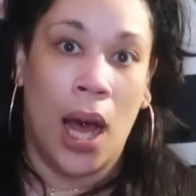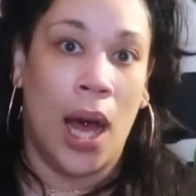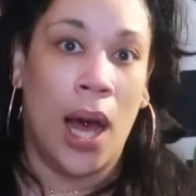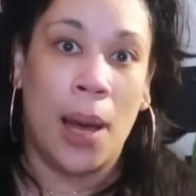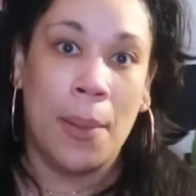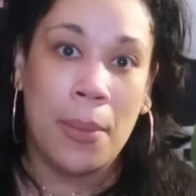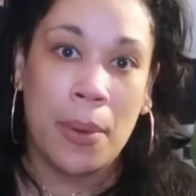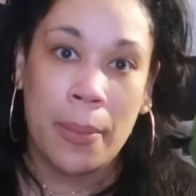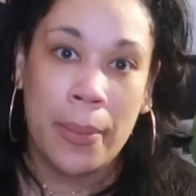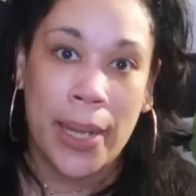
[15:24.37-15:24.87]

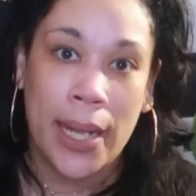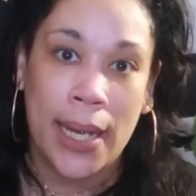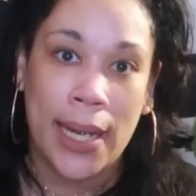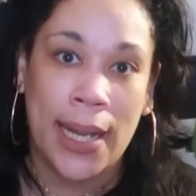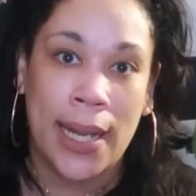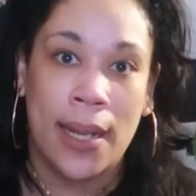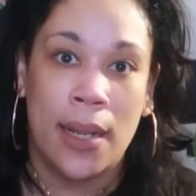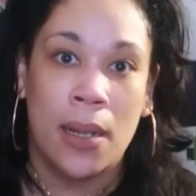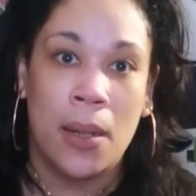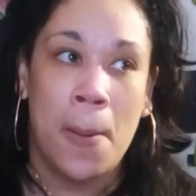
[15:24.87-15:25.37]
I'm a
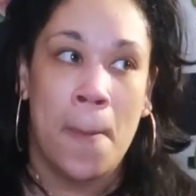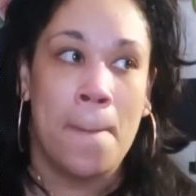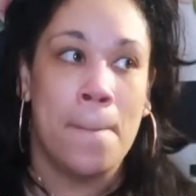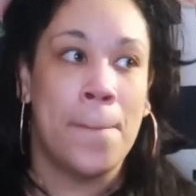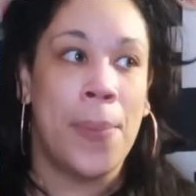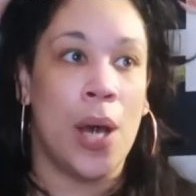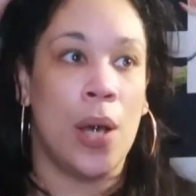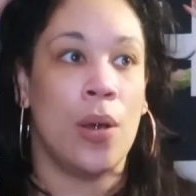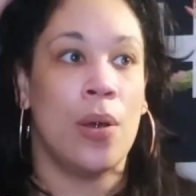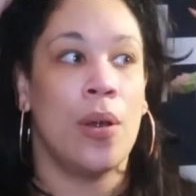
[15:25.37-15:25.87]
medic,
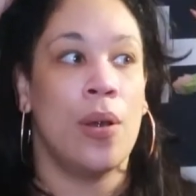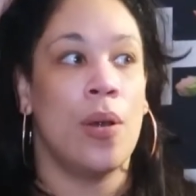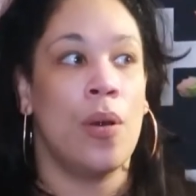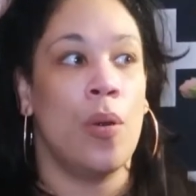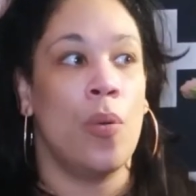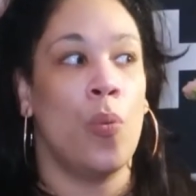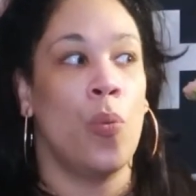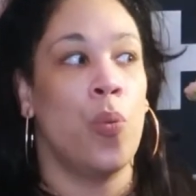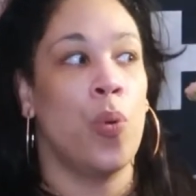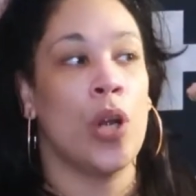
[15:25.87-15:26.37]
but
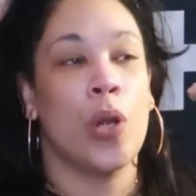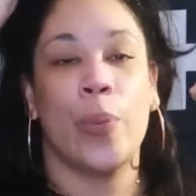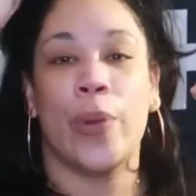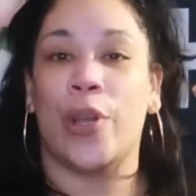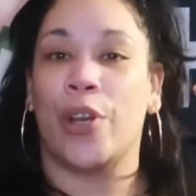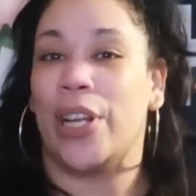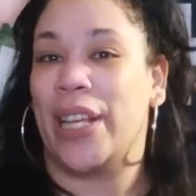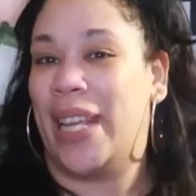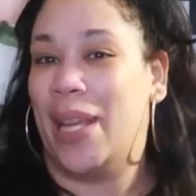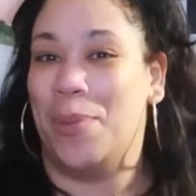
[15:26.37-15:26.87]
what are we
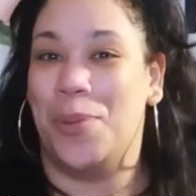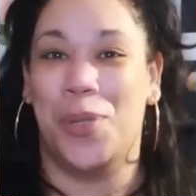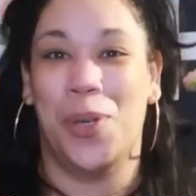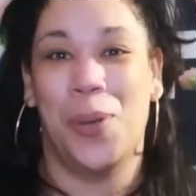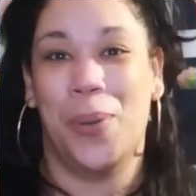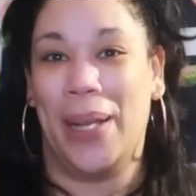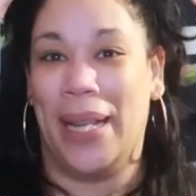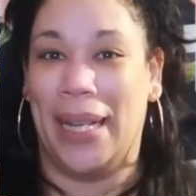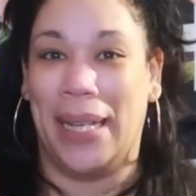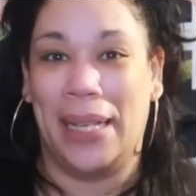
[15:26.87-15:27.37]
going to keep
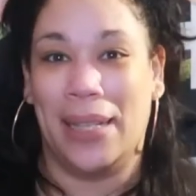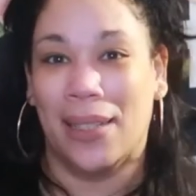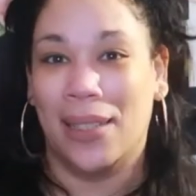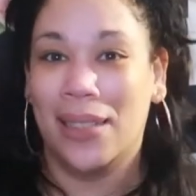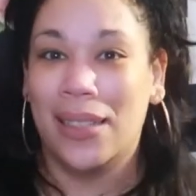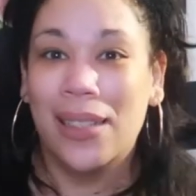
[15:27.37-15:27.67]
doing?